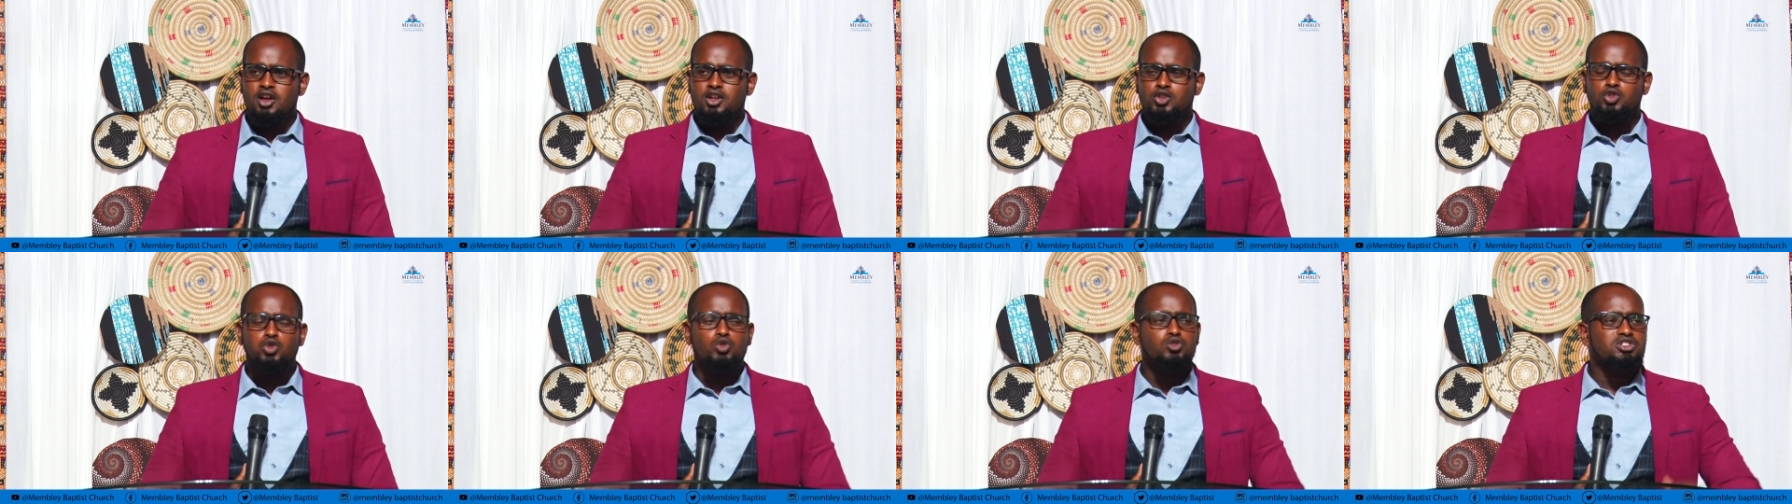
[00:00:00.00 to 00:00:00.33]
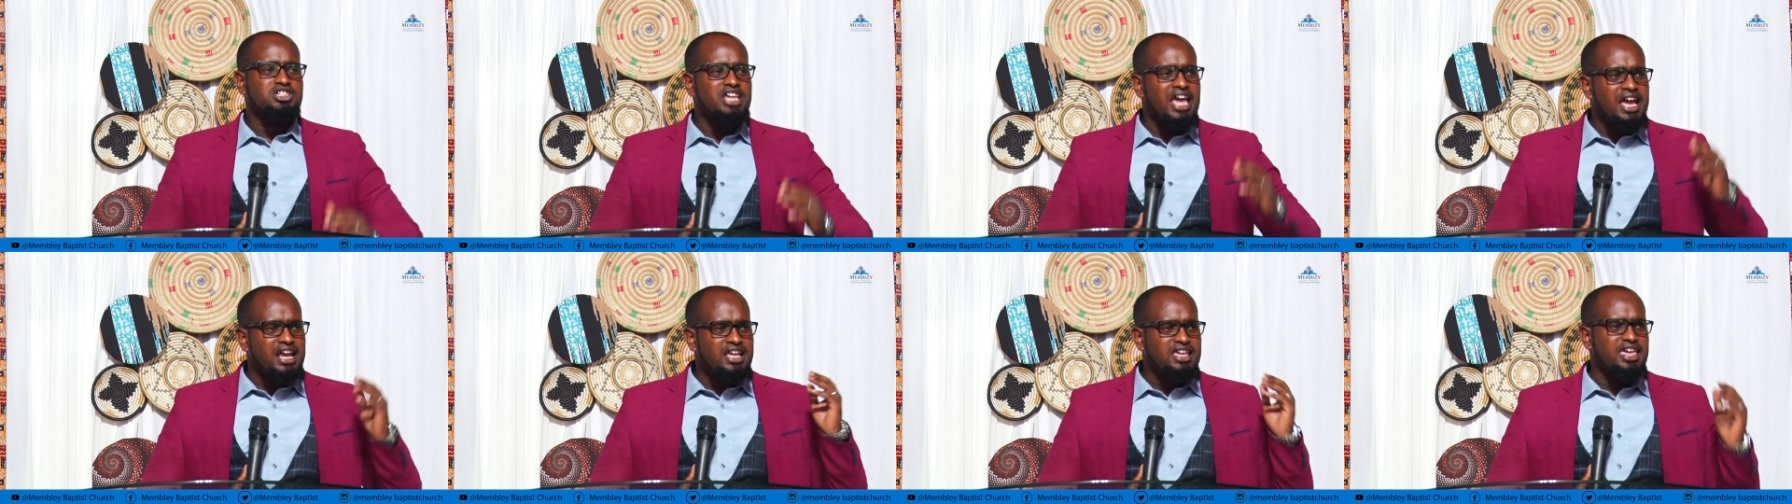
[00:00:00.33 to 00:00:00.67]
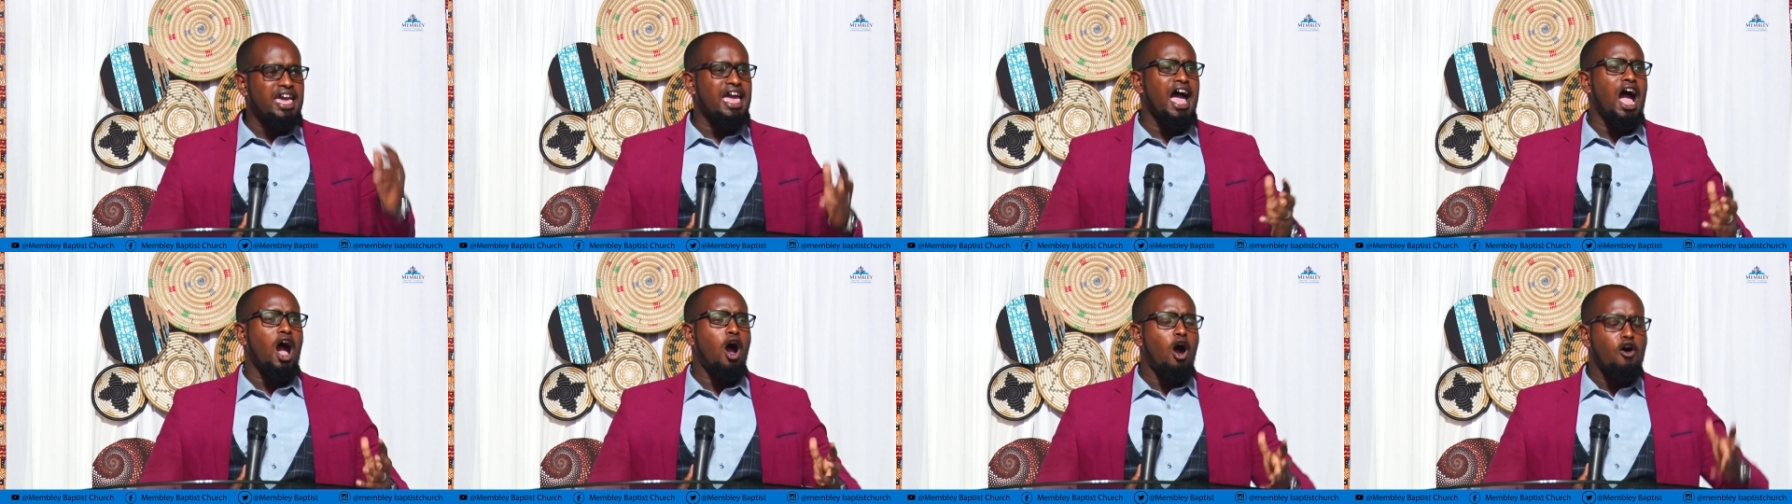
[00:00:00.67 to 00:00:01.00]
to take
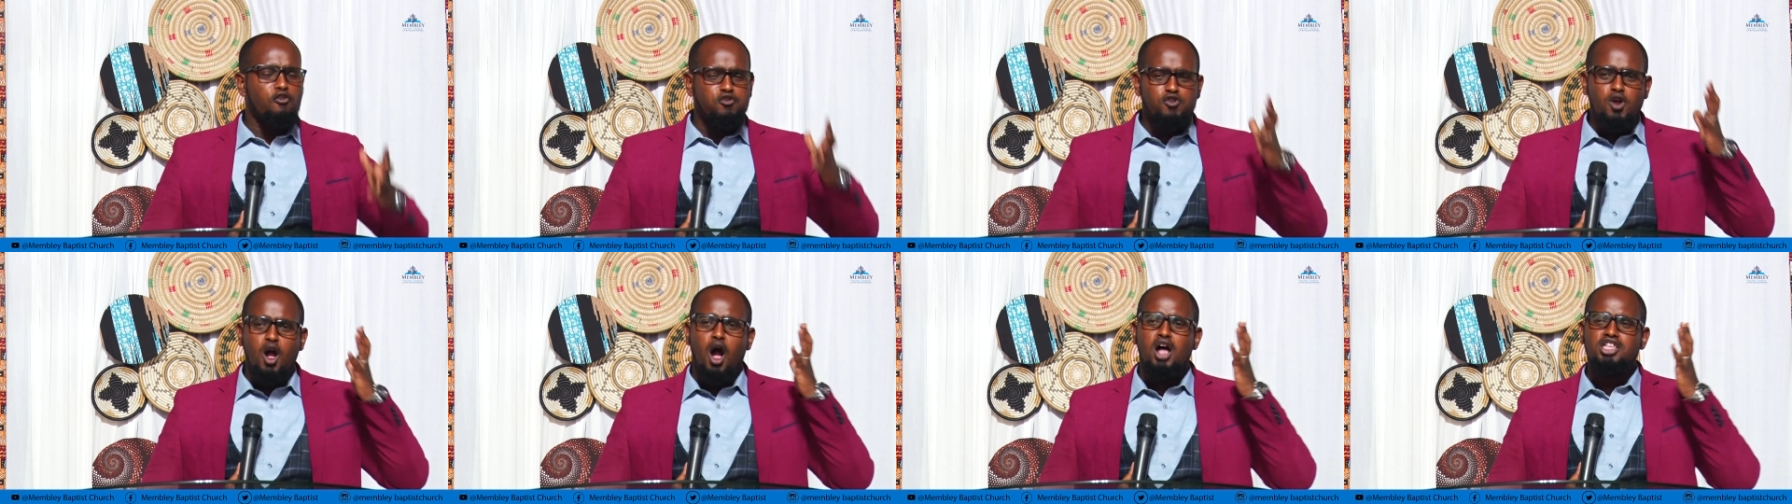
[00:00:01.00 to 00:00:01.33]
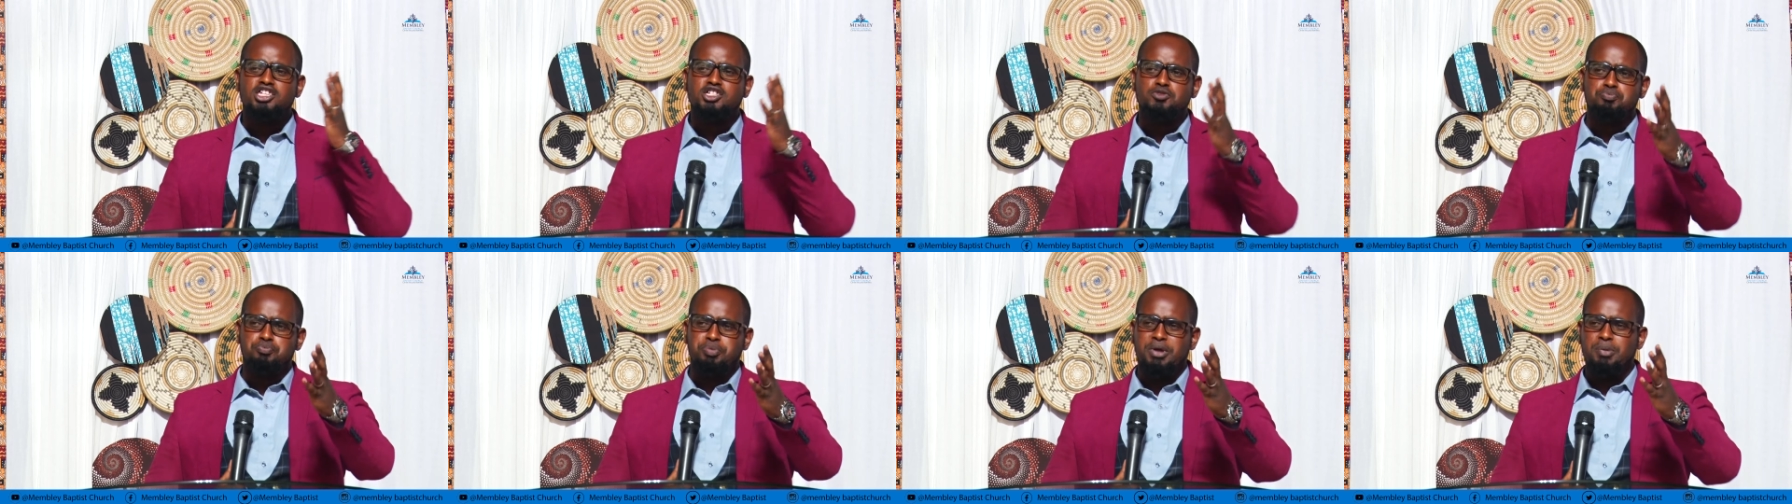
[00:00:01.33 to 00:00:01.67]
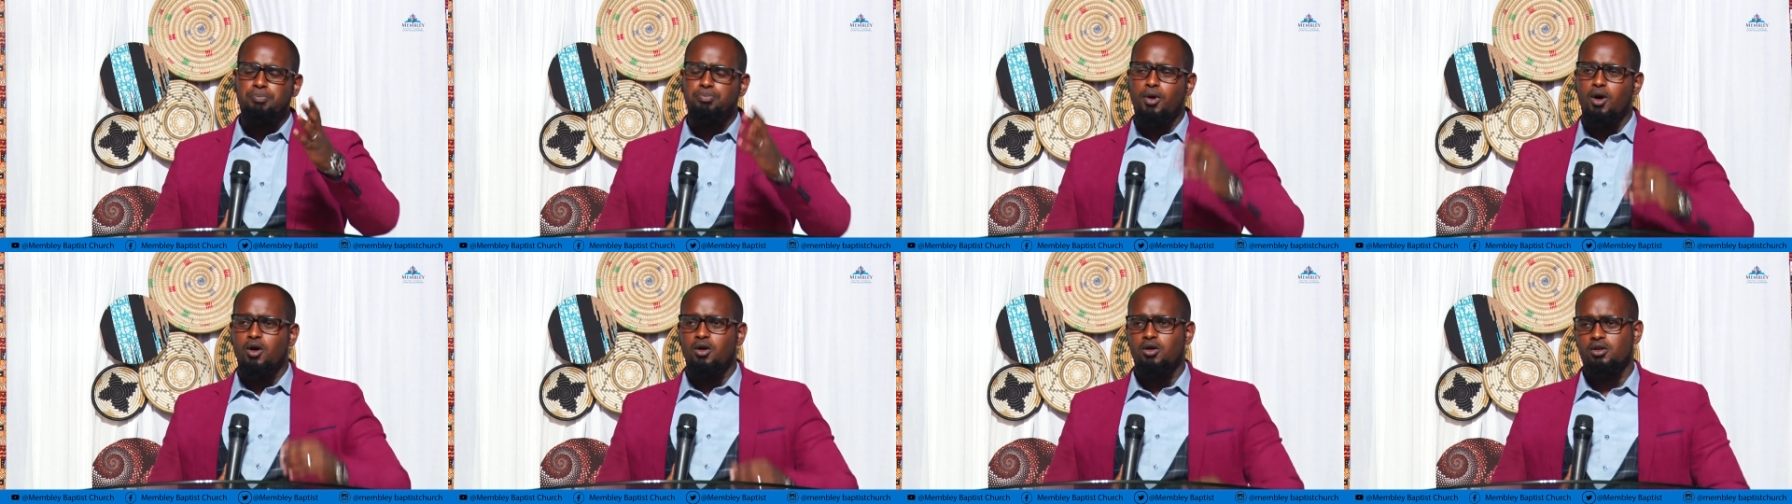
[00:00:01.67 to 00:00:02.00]
care of God's
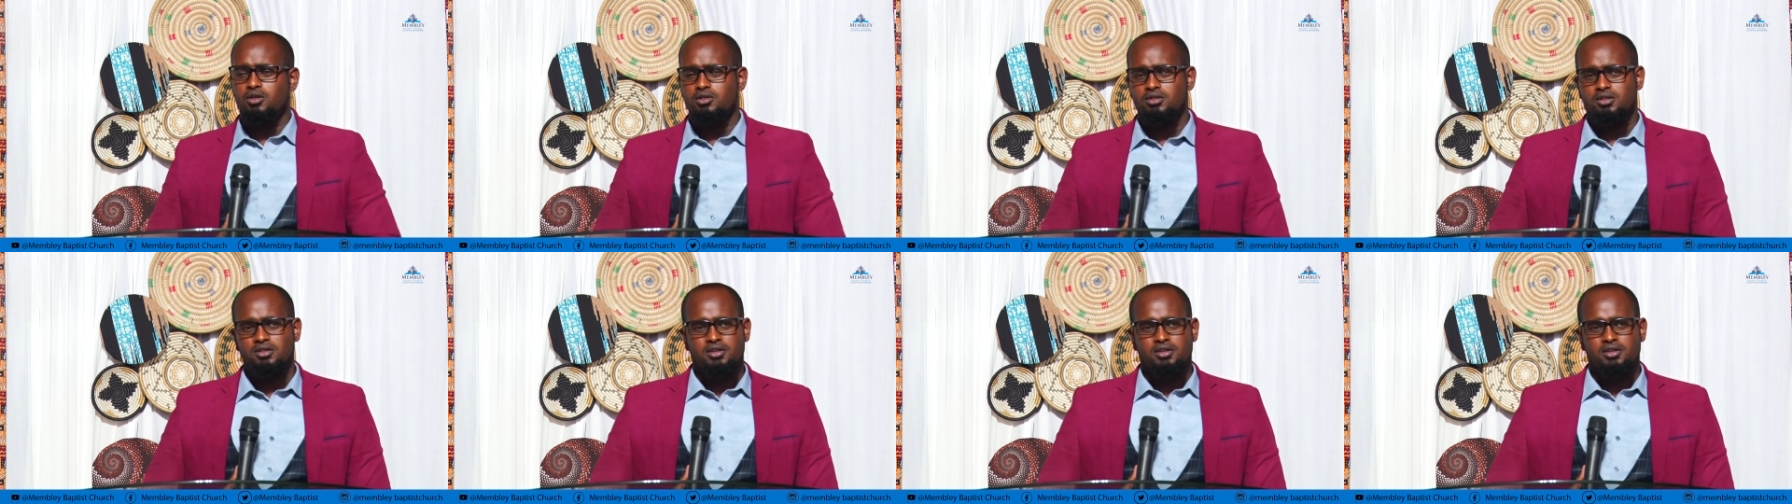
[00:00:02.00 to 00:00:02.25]
people.